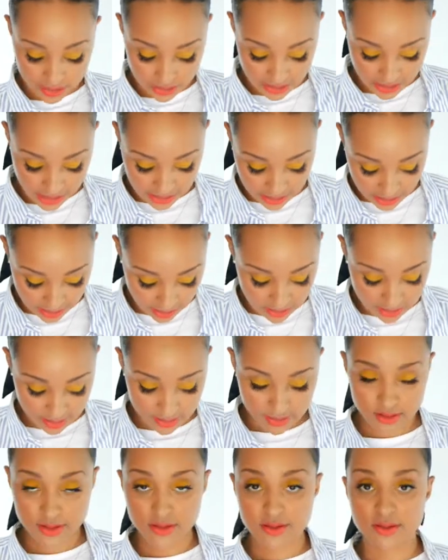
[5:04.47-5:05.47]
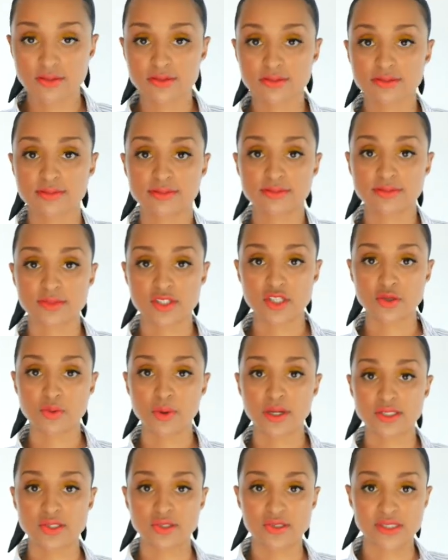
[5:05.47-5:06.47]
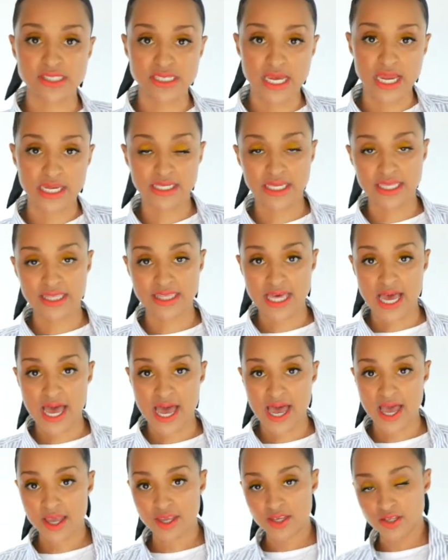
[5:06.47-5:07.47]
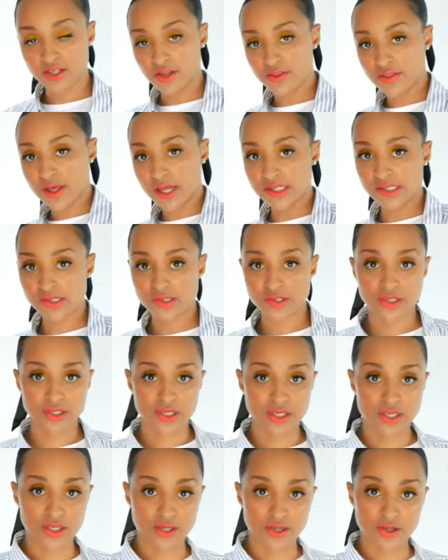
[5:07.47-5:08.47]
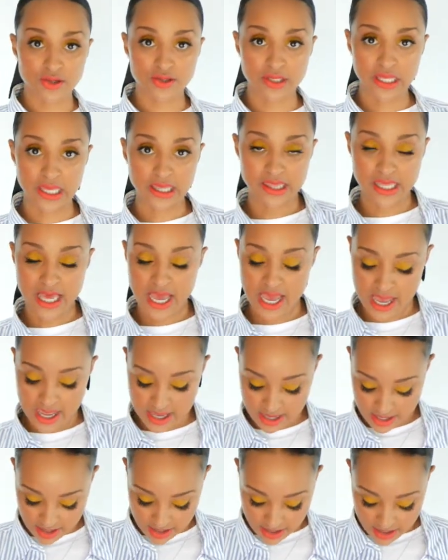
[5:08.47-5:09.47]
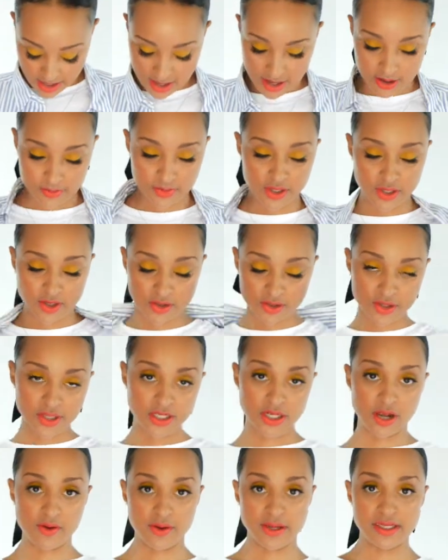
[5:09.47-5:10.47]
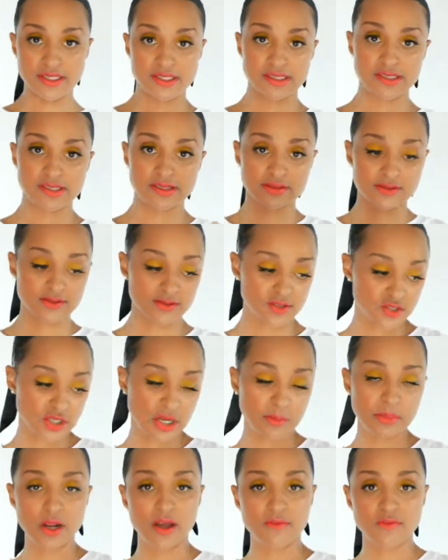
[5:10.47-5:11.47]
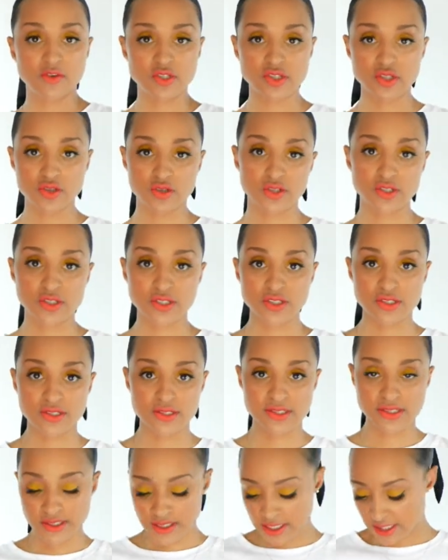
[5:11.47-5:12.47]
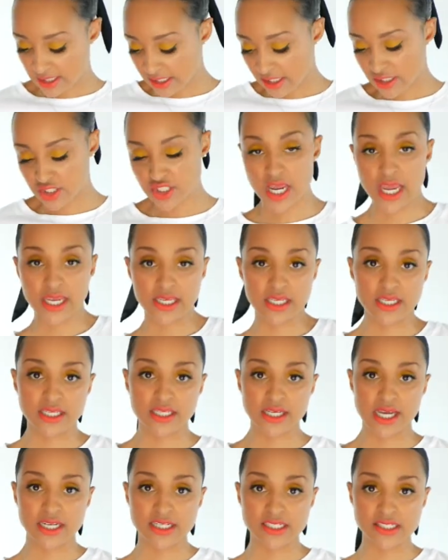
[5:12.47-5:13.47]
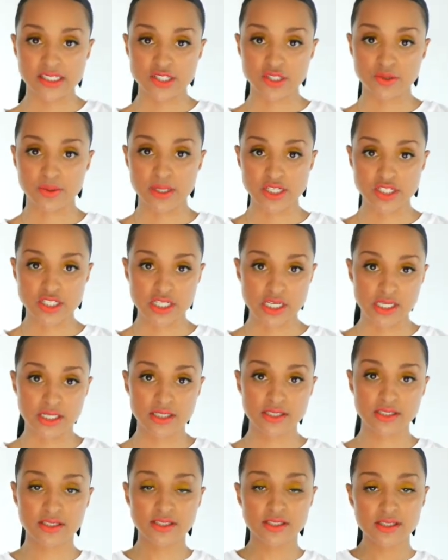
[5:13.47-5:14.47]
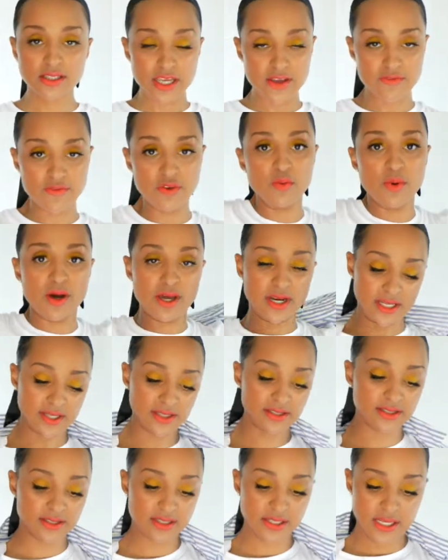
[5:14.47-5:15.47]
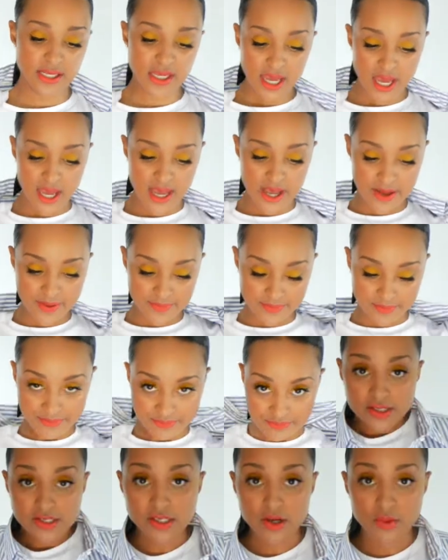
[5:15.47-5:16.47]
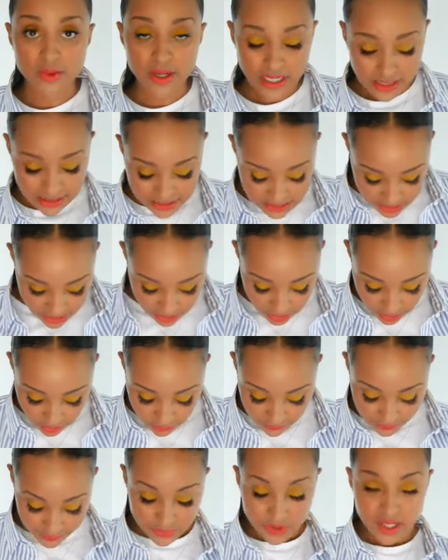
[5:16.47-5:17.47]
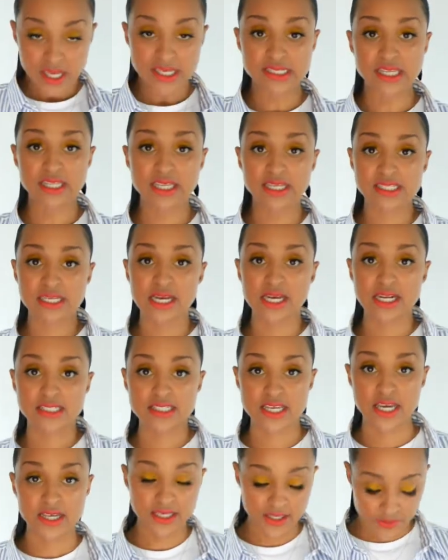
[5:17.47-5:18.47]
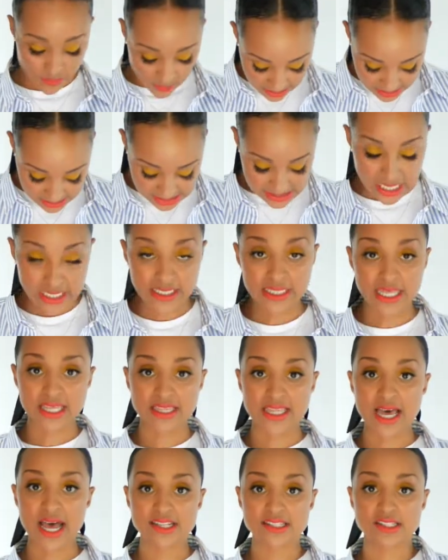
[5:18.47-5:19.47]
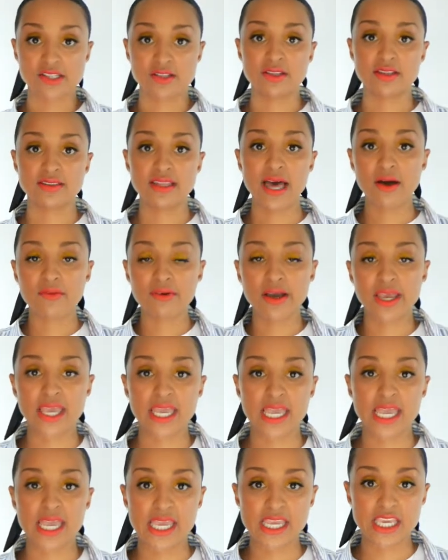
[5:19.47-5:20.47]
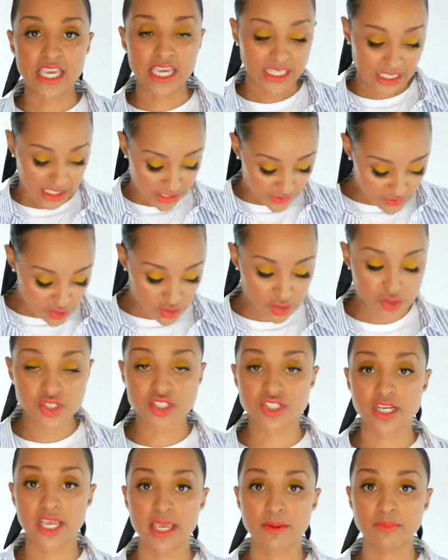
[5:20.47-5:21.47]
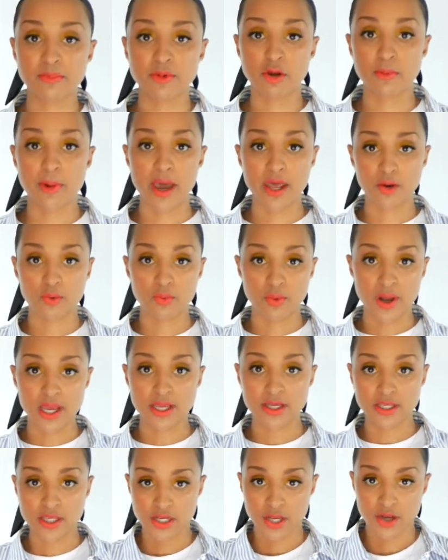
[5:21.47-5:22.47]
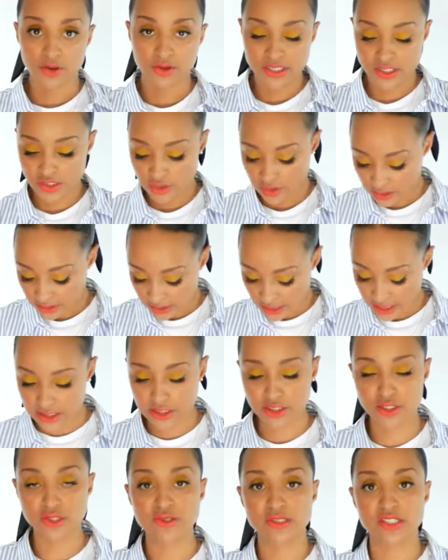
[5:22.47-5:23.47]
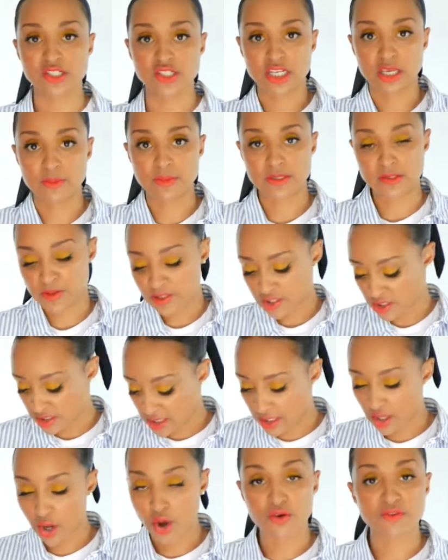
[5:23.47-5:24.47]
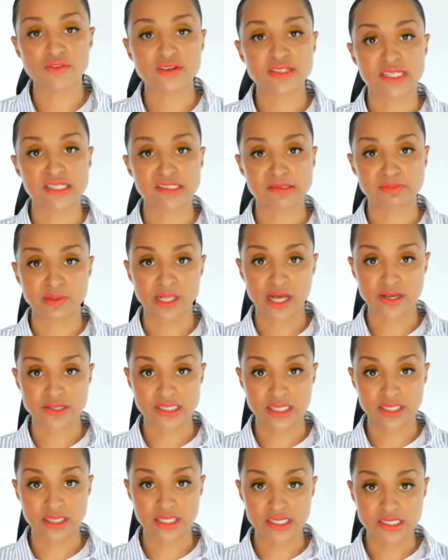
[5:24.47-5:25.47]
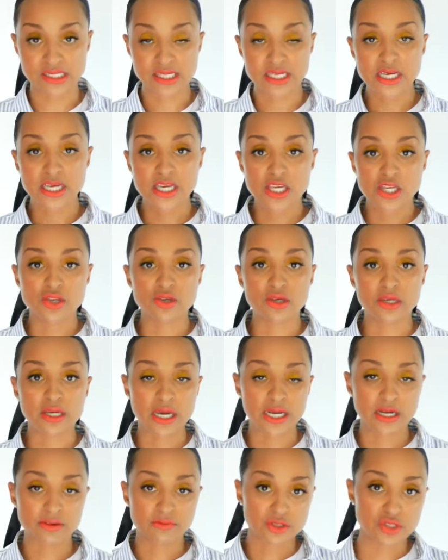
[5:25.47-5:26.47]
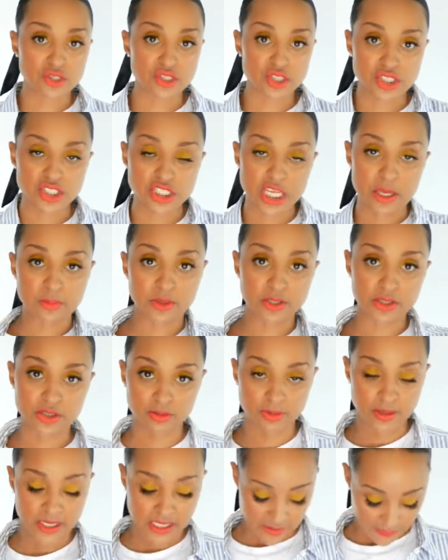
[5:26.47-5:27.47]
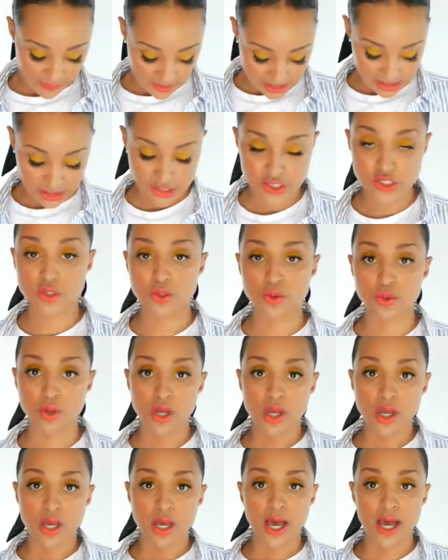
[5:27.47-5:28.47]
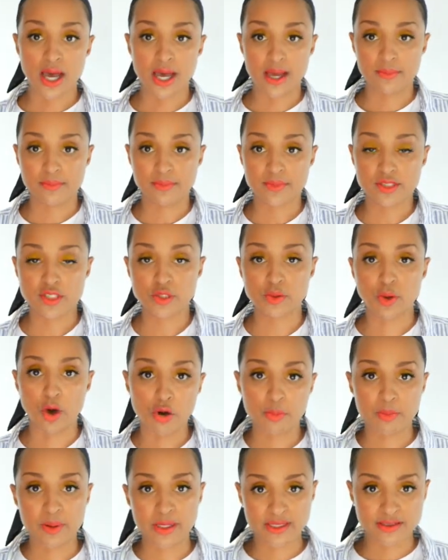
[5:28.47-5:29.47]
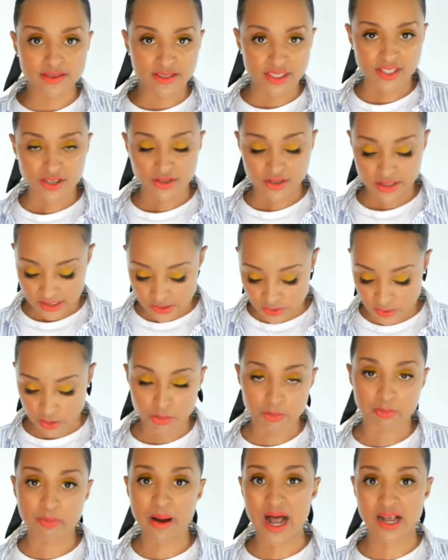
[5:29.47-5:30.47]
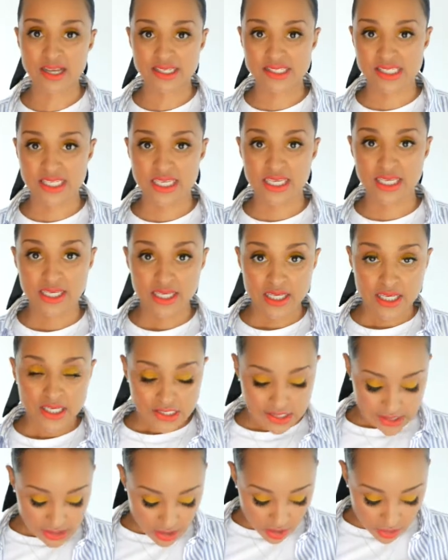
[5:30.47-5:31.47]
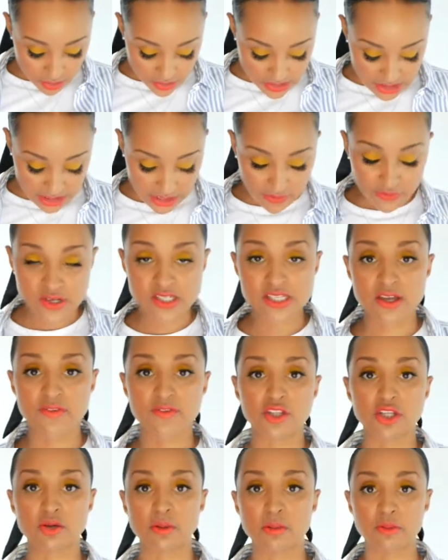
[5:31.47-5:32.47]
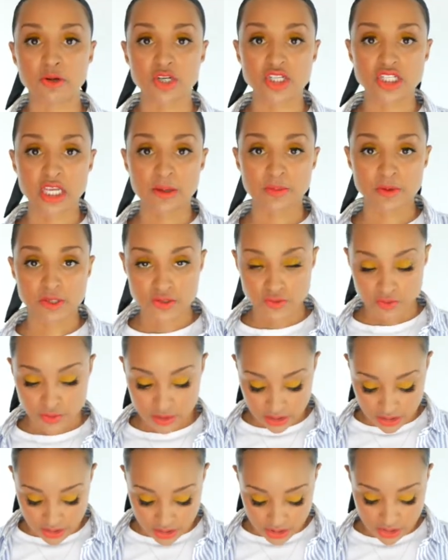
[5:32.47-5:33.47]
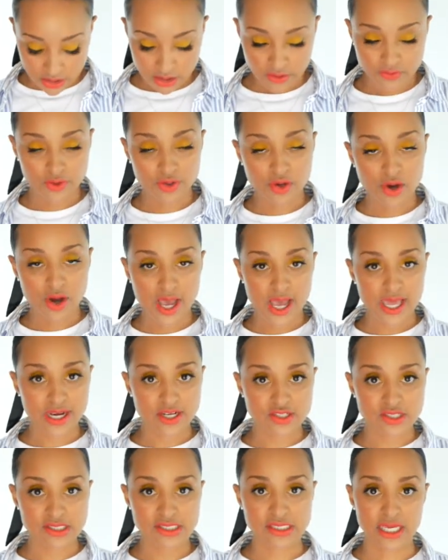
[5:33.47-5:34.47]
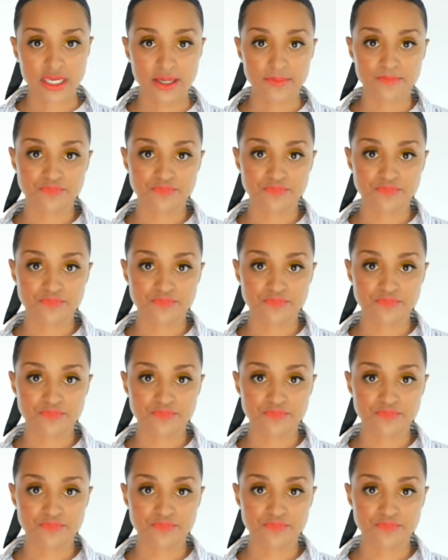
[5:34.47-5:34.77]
can kind of do one to a side like that. You know, that's really cute, like that. Um, you know, you could always drape it off your shoulders, kind of like a jacket kind of situation if you wanted. Um, so what I like to do is I like to kind of tuck in one side like that. So then that way it gives you shape no matter what, you know, because you can kind of lose the shape, especially in an oversized blouse like this. You can kind of lose your shape a little bit if it's like too, um, too open, you know, it looks real boxy. So to give yourself a little bit more shape, it's really cute if you go ahead and just like